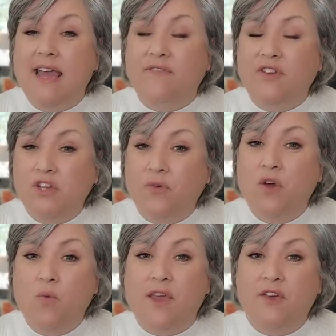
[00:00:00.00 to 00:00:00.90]
And if you don't
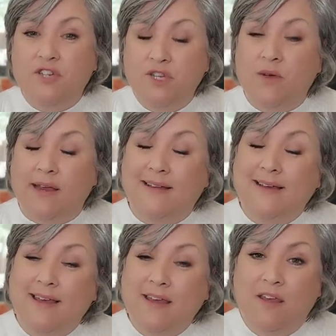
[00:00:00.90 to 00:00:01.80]
know what you're doing,
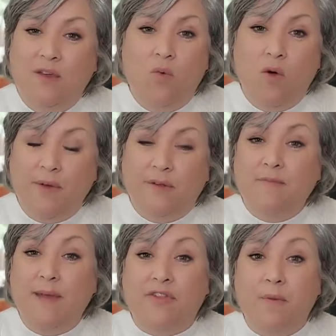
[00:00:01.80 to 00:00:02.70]
you won't be able
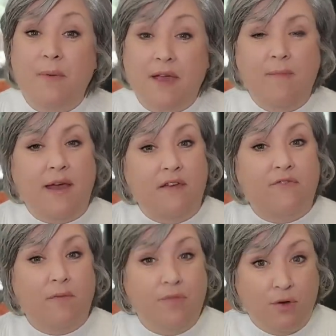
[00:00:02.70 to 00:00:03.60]
to make the big money
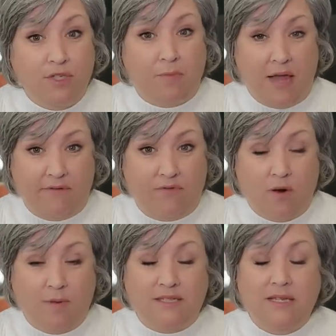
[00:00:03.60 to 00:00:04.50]
from those
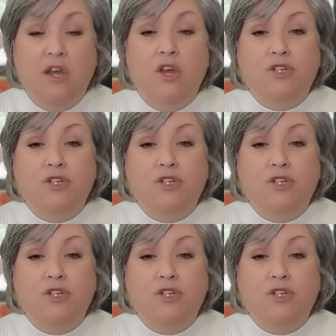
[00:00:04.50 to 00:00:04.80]
platforms.